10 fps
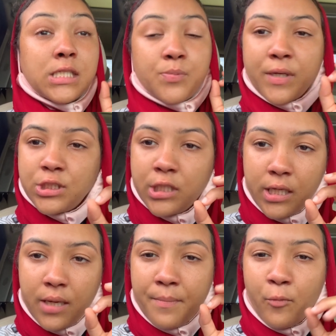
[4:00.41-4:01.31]

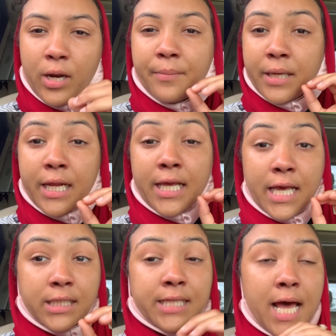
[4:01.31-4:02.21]
especially when I'm getting
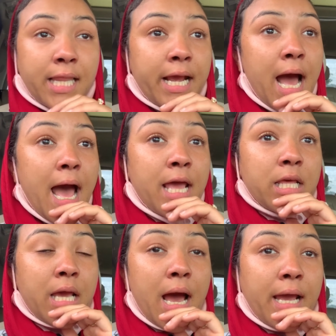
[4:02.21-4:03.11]
yelled at,
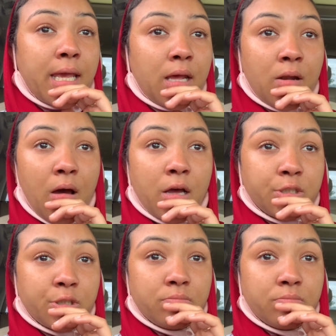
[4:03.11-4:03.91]
I cannot.